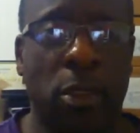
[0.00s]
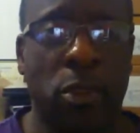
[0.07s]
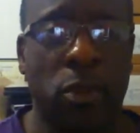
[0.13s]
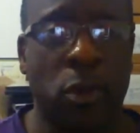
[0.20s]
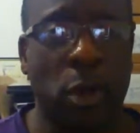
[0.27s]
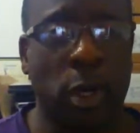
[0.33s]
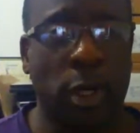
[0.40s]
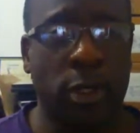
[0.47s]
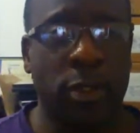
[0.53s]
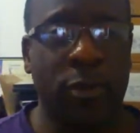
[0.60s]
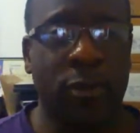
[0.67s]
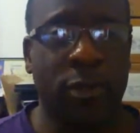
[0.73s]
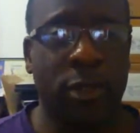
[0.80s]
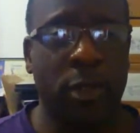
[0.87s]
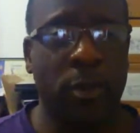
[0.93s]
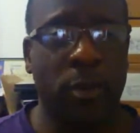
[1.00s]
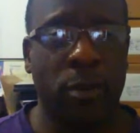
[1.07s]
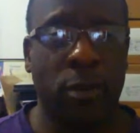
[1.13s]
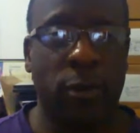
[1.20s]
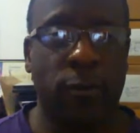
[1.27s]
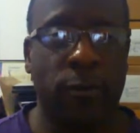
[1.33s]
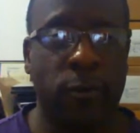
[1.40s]
drawings of some
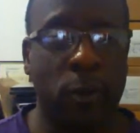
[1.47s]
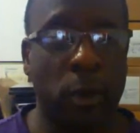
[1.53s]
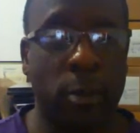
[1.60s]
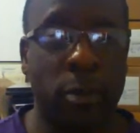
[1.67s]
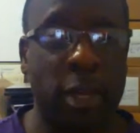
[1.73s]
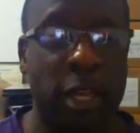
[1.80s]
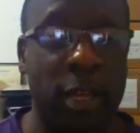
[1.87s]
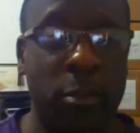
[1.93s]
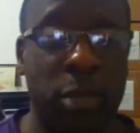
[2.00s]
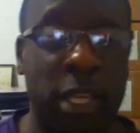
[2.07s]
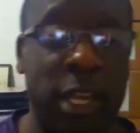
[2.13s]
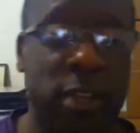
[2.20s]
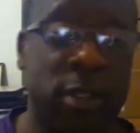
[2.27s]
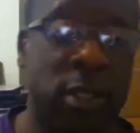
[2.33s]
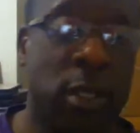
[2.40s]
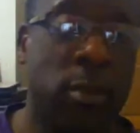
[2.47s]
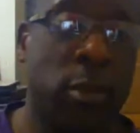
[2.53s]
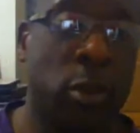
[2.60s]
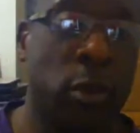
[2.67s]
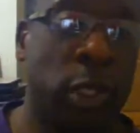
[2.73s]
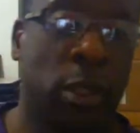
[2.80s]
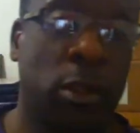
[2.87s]
floor plans that I'm
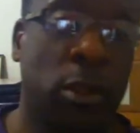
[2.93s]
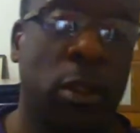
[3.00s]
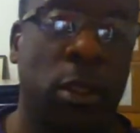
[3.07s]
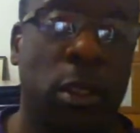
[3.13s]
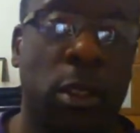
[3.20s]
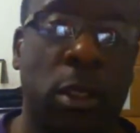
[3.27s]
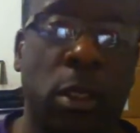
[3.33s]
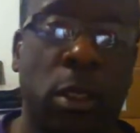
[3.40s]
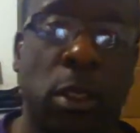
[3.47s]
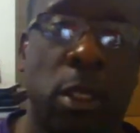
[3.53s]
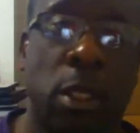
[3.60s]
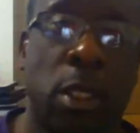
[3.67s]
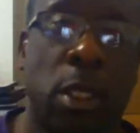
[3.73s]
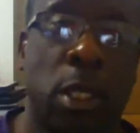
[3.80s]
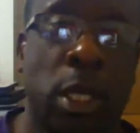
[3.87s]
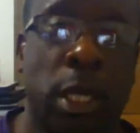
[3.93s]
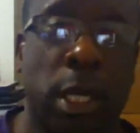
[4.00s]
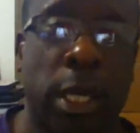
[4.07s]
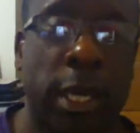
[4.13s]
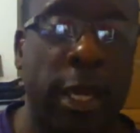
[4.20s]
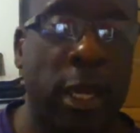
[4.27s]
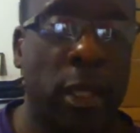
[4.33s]
doing,
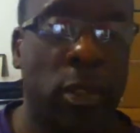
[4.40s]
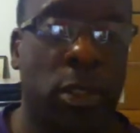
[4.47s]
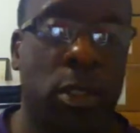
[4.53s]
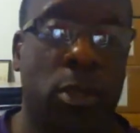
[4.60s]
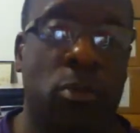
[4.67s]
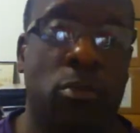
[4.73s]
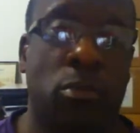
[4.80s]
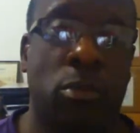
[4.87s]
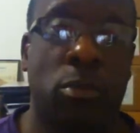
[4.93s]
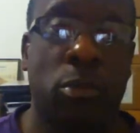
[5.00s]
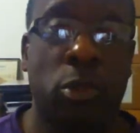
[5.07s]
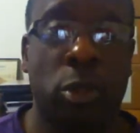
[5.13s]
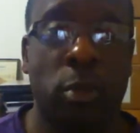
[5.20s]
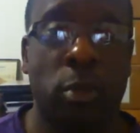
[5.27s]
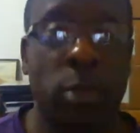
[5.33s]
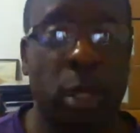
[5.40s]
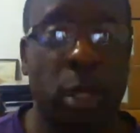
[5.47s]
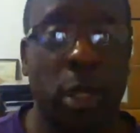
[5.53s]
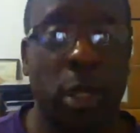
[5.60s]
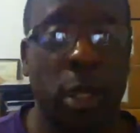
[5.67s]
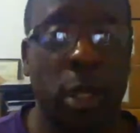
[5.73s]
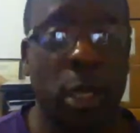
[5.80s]
and some
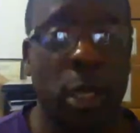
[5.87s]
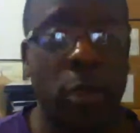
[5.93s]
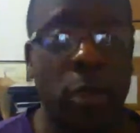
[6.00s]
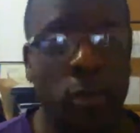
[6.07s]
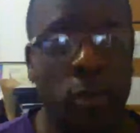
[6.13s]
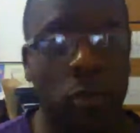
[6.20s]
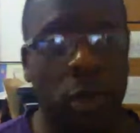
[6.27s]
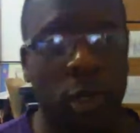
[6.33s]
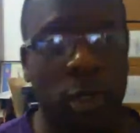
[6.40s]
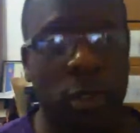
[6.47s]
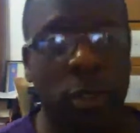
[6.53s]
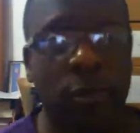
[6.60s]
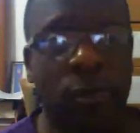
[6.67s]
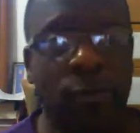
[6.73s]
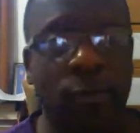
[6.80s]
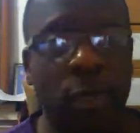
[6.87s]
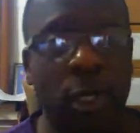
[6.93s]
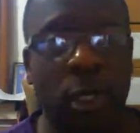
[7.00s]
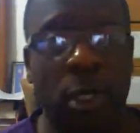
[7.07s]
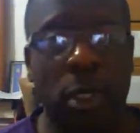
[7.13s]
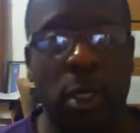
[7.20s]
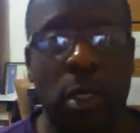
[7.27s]
other drawings of
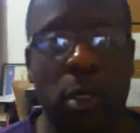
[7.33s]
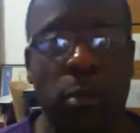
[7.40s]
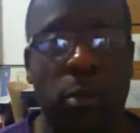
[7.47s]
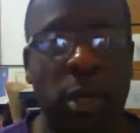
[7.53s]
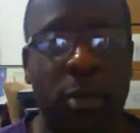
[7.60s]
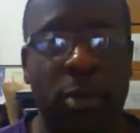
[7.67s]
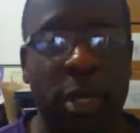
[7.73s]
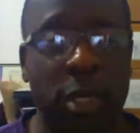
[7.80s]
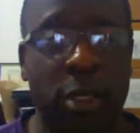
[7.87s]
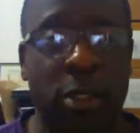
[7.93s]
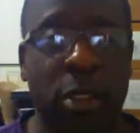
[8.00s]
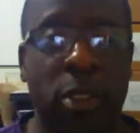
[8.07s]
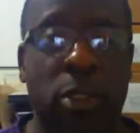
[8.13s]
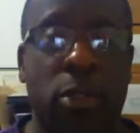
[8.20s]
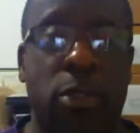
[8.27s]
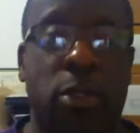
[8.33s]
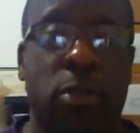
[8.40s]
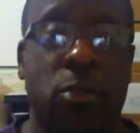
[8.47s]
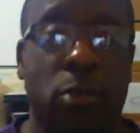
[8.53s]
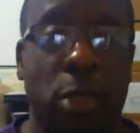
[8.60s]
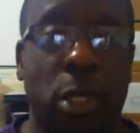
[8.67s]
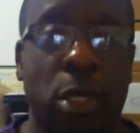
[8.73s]
my paintings.
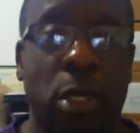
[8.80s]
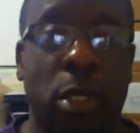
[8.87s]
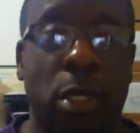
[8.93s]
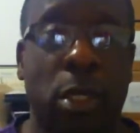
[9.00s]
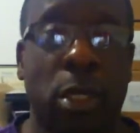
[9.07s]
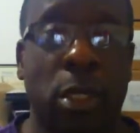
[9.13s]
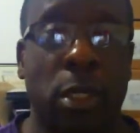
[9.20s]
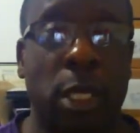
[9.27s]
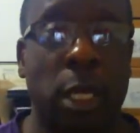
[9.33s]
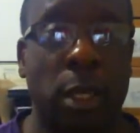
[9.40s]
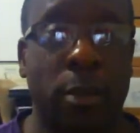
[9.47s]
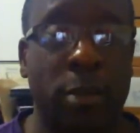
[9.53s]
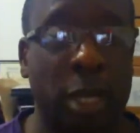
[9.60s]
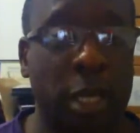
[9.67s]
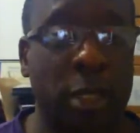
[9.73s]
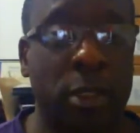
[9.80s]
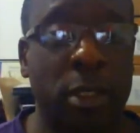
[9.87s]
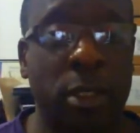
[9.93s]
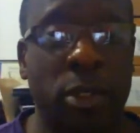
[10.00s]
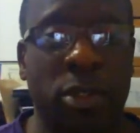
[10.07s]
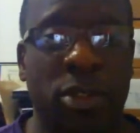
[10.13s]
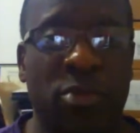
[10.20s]
Now, the
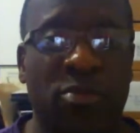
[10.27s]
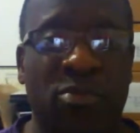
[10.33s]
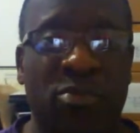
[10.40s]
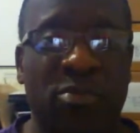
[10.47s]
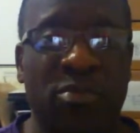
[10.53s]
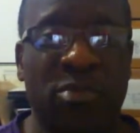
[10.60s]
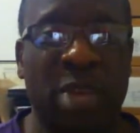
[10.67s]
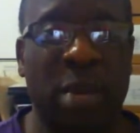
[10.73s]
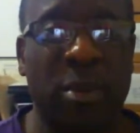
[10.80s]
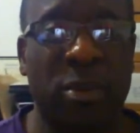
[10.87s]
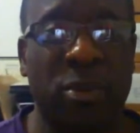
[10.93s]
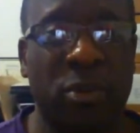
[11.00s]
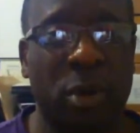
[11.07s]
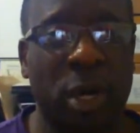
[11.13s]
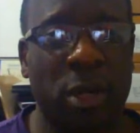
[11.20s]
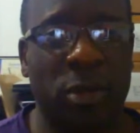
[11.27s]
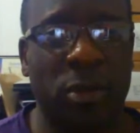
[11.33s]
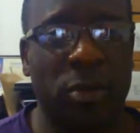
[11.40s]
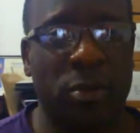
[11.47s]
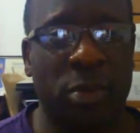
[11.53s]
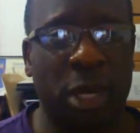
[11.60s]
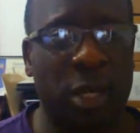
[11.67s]
paintings, I've been trying
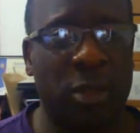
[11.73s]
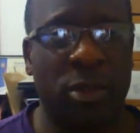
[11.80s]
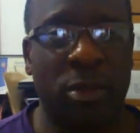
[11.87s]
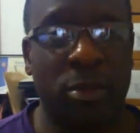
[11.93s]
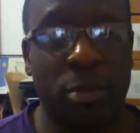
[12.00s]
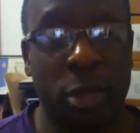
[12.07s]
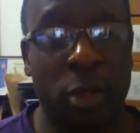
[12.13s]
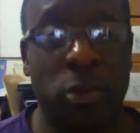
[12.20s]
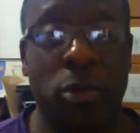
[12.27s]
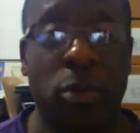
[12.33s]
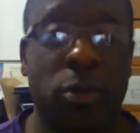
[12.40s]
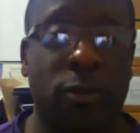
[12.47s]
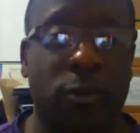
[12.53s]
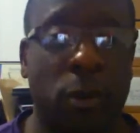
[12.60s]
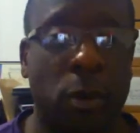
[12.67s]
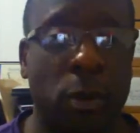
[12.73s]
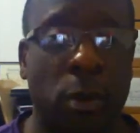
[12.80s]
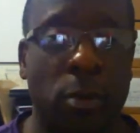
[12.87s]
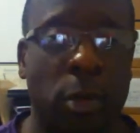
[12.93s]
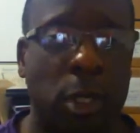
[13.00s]
to paint some pictures for them,